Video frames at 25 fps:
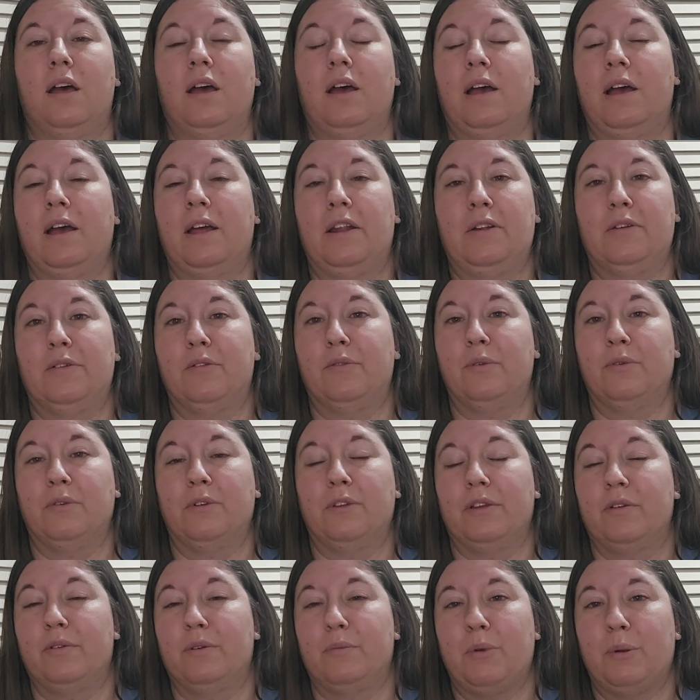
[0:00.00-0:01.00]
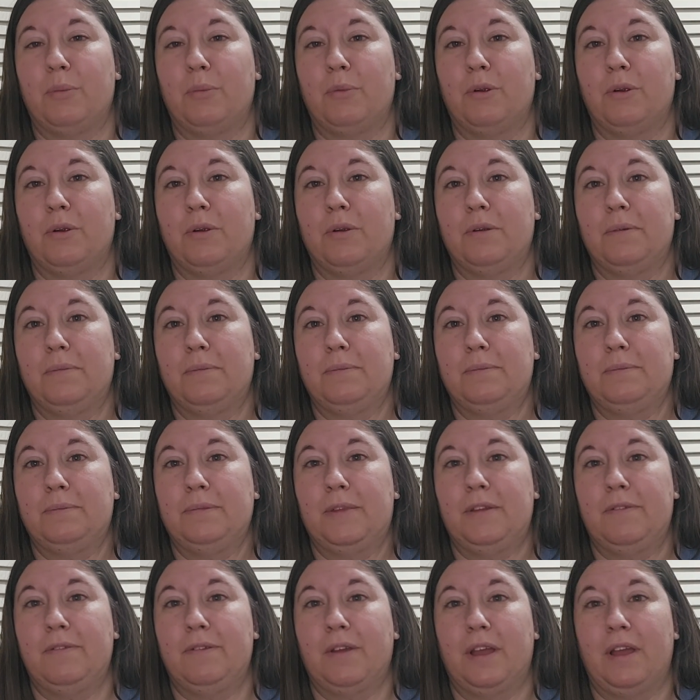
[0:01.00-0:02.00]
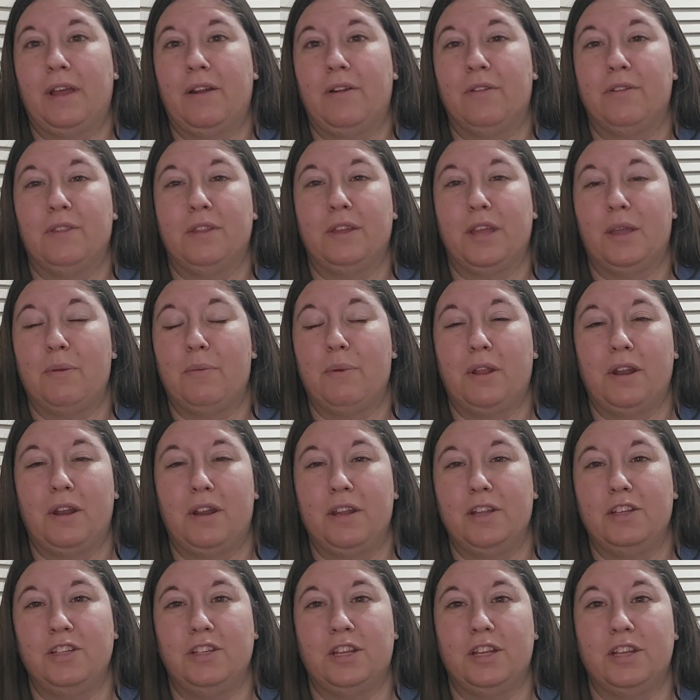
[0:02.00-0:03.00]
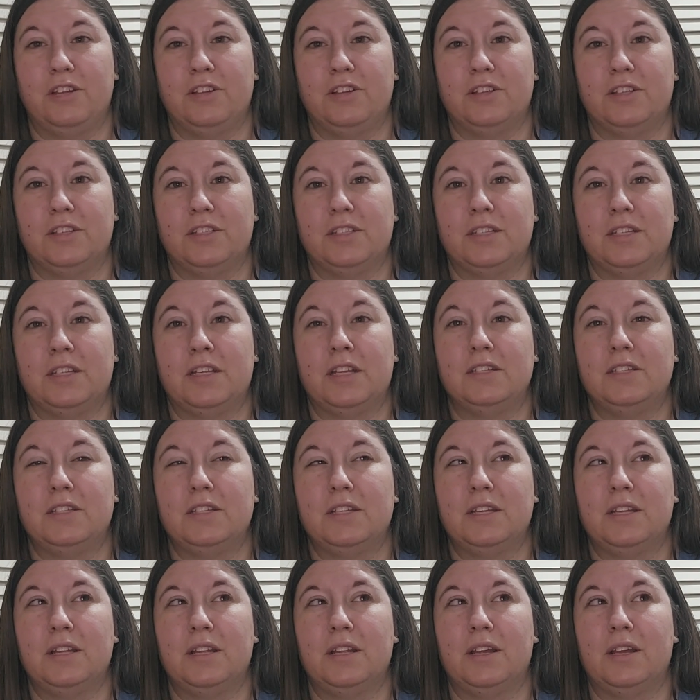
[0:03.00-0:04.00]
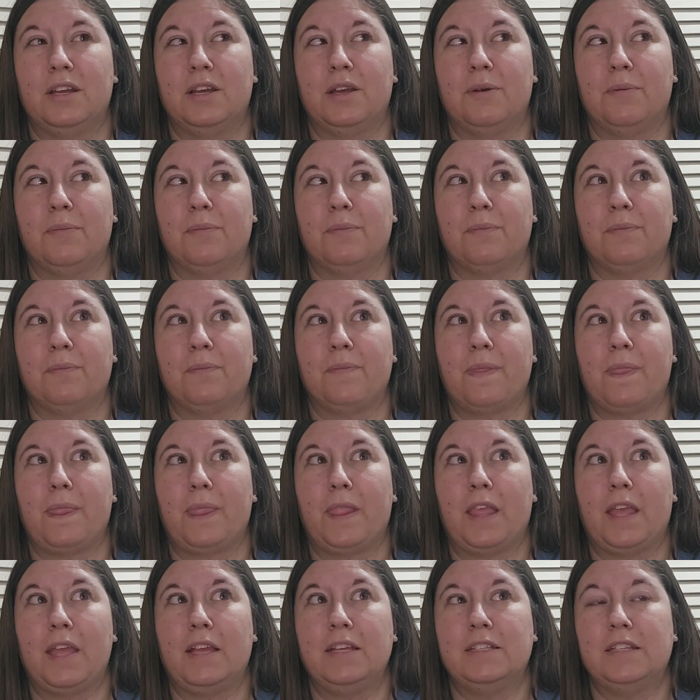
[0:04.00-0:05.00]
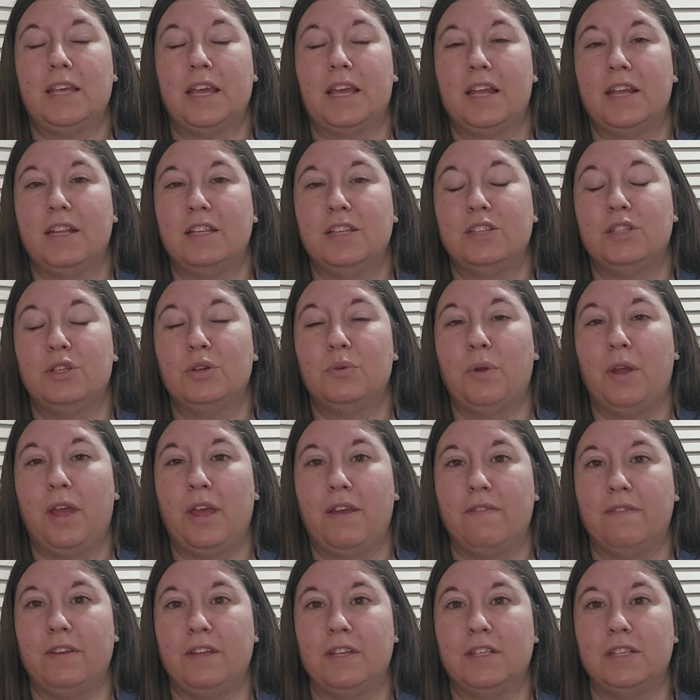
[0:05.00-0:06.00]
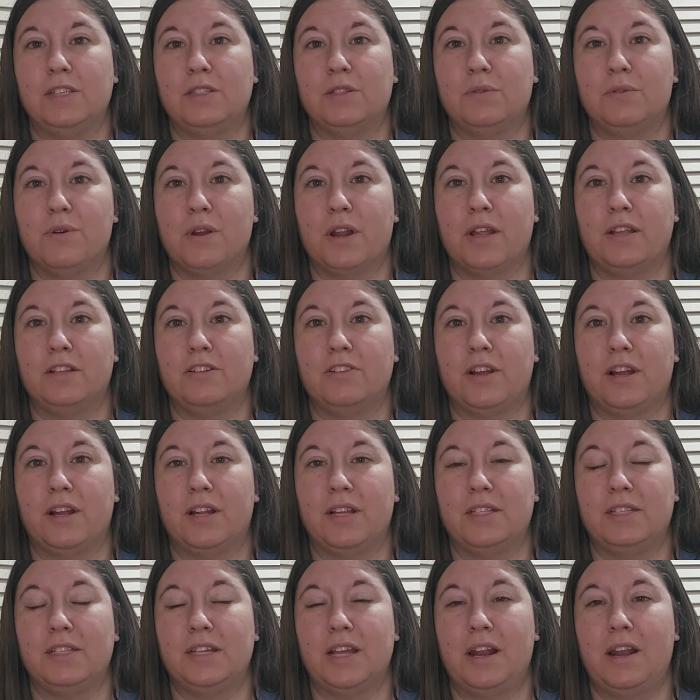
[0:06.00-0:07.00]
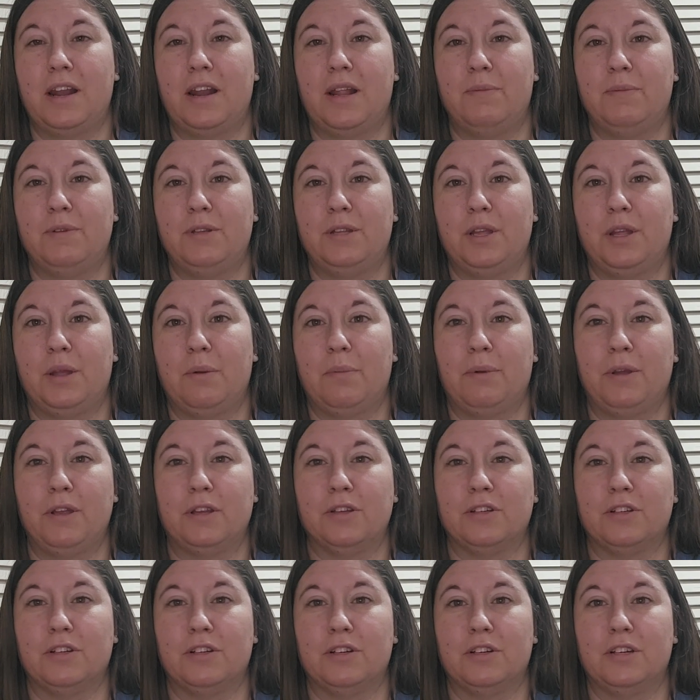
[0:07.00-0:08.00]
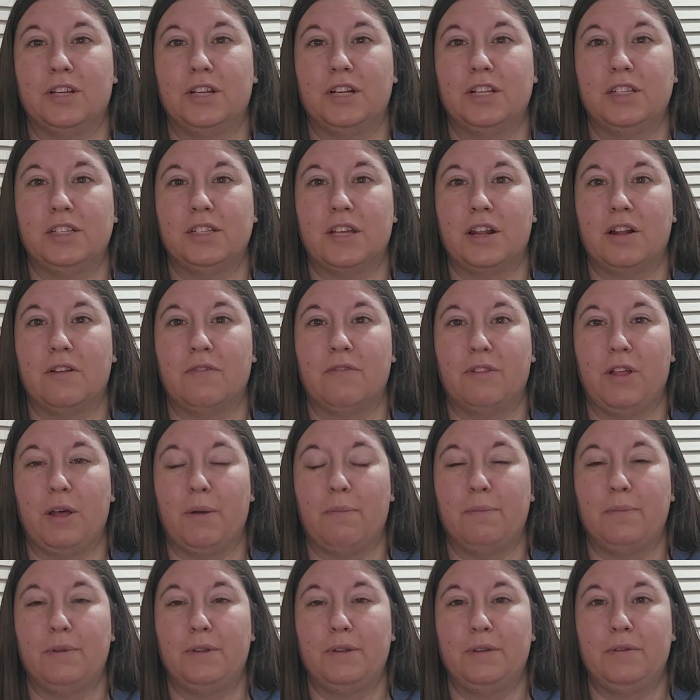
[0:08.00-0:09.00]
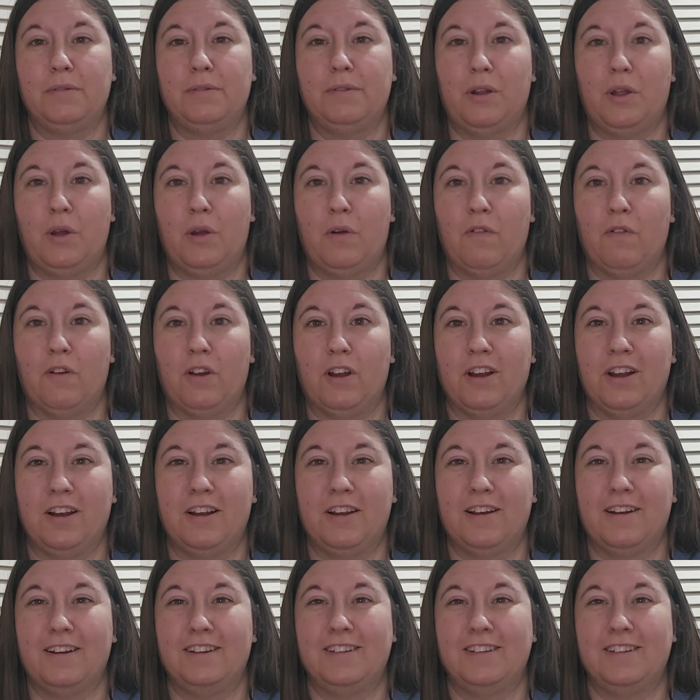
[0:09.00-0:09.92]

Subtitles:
I don't really remember if I don't think I made any changes. It doesn't, his head is too heavy, so when I tried to stand it up to take a picture, he just kind of flopped over.